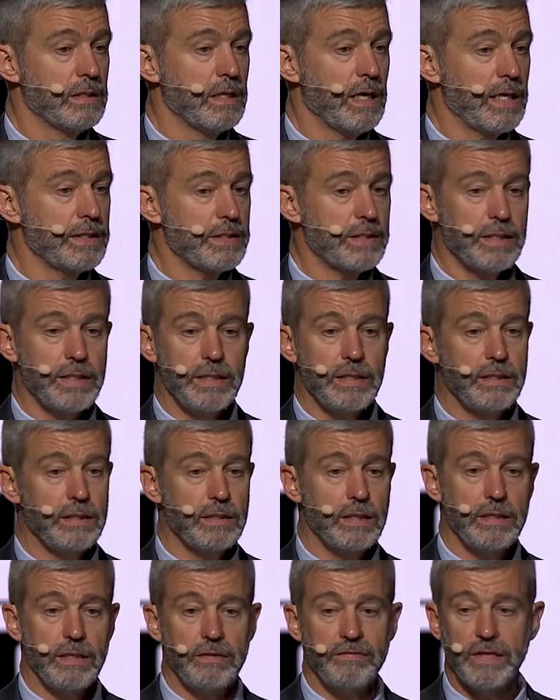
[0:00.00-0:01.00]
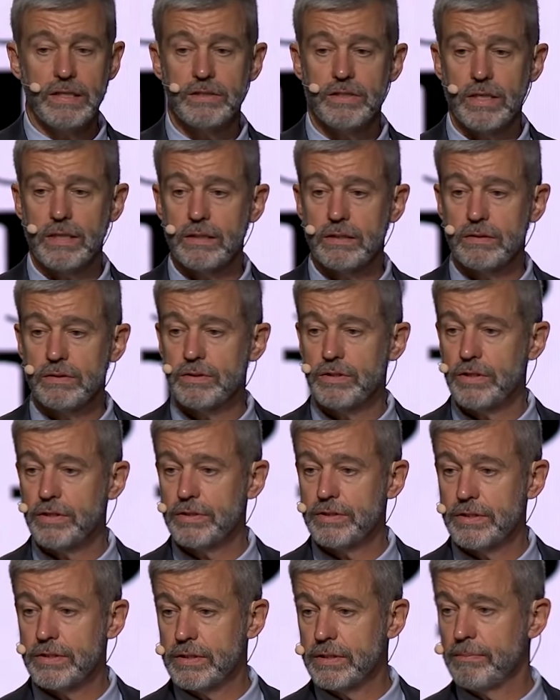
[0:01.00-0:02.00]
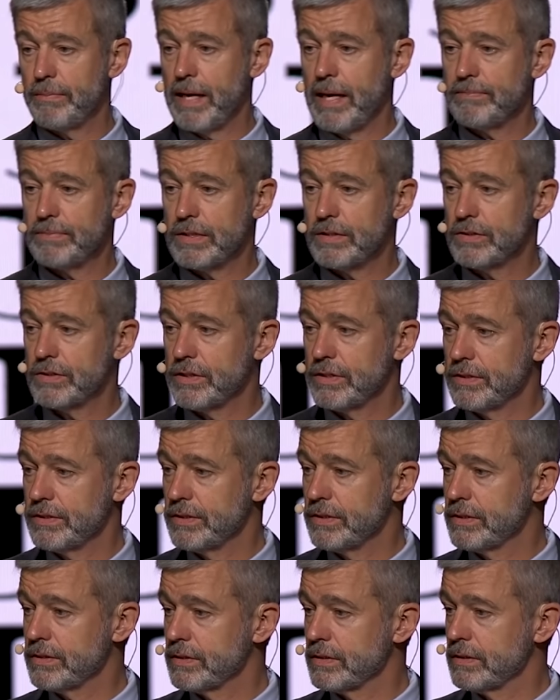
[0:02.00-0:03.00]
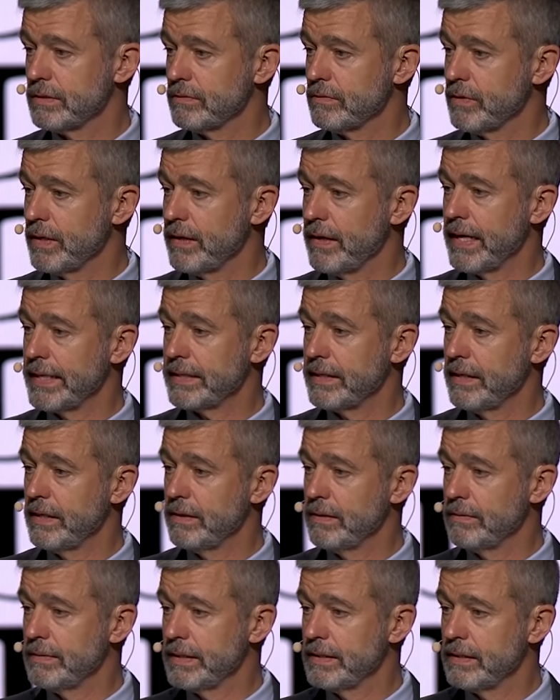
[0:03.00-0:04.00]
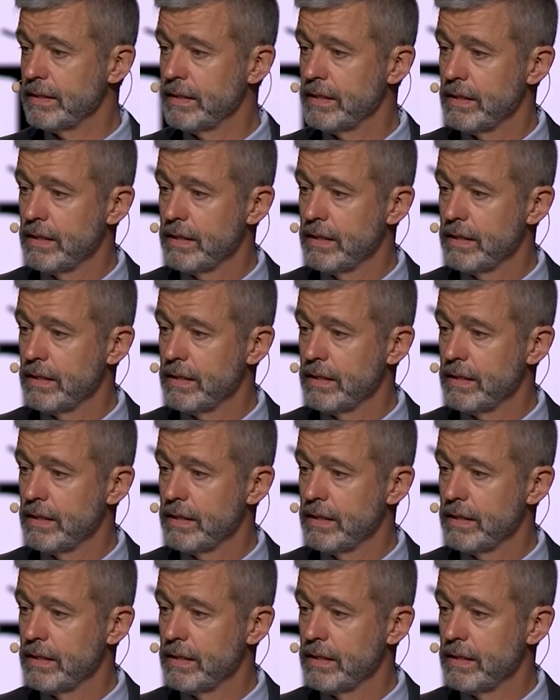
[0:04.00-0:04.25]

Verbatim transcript: I see in evangelical churches and Baptist churches and where I go, and